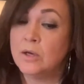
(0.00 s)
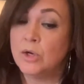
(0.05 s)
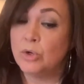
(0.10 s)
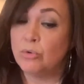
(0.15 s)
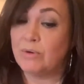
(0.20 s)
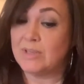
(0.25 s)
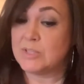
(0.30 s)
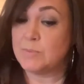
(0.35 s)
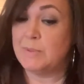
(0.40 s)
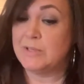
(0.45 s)

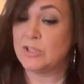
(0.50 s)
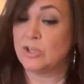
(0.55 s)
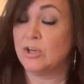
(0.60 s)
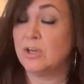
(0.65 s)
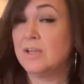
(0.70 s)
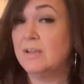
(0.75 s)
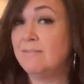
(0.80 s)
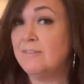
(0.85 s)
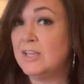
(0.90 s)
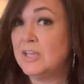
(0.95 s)
recipes or
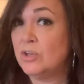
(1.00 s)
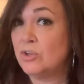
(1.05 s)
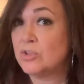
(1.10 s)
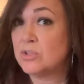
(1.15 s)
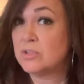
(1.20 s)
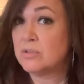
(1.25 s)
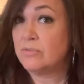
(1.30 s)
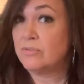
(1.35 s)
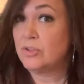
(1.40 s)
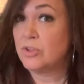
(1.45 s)
cooking
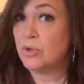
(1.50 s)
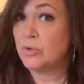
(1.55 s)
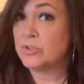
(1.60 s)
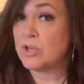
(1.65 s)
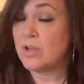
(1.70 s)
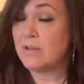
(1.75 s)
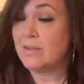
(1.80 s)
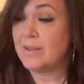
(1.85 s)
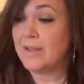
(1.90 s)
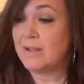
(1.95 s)
videos for those
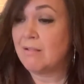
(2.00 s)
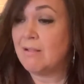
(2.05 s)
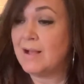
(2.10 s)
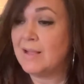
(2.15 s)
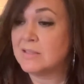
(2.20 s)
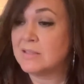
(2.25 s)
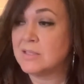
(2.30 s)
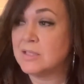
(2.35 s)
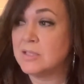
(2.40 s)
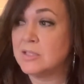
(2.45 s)
online
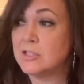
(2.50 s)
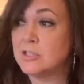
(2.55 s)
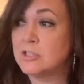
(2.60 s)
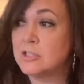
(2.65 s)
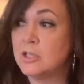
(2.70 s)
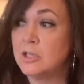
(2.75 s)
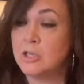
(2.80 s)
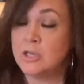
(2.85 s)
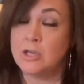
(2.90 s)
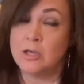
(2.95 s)
classes.